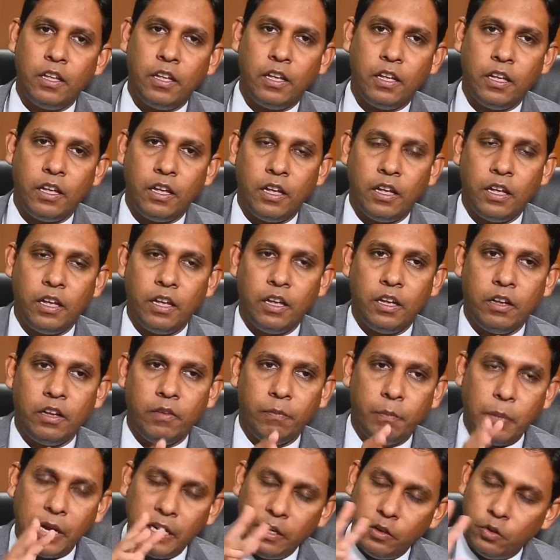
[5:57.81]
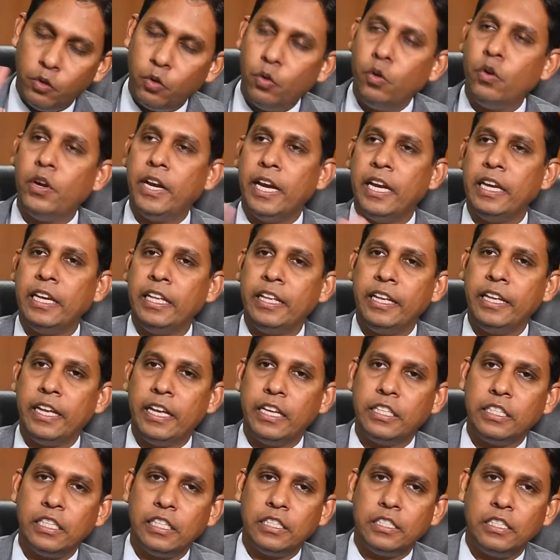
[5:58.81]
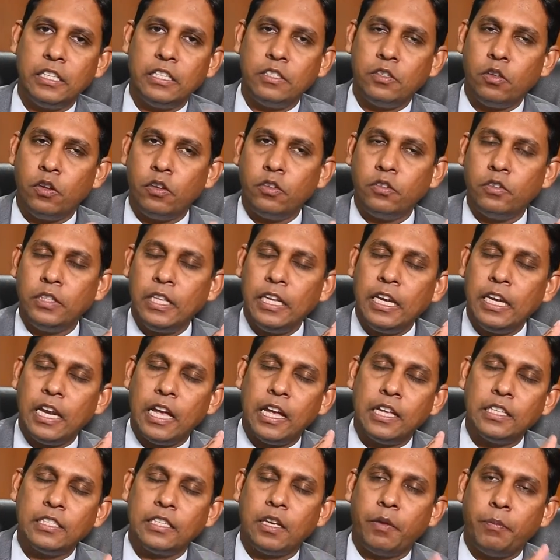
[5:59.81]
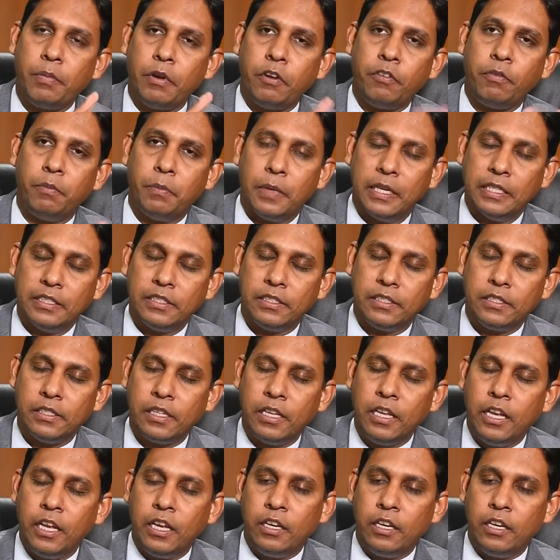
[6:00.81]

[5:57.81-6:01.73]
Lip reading: by 2 rating agencies over the last couple of months.